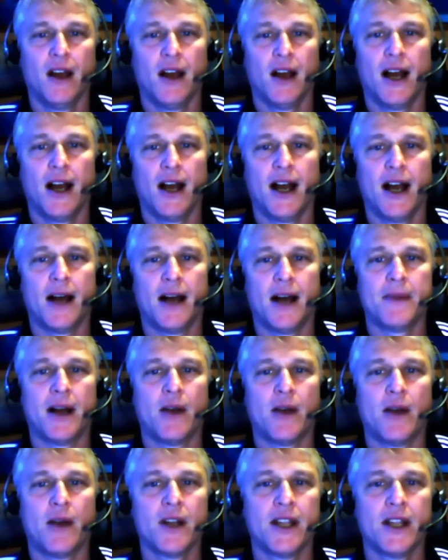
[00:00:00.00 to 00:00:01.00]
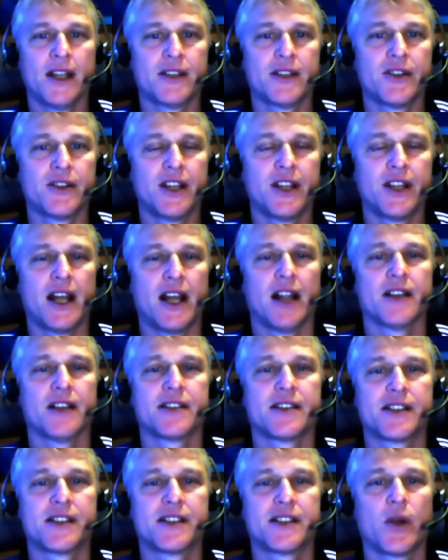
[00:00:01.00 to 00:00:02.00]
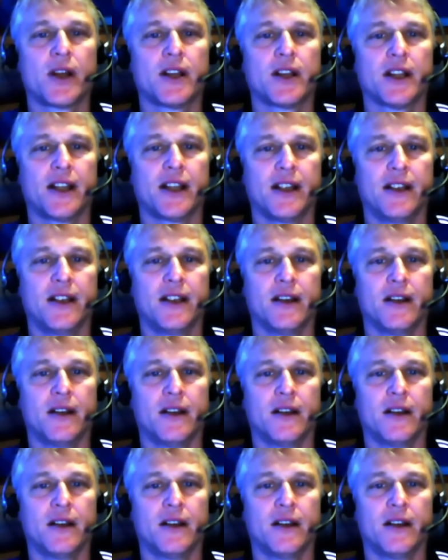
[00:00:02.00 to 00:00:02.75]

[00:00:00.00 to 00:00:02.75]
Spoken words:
I want to get to the analysis quickly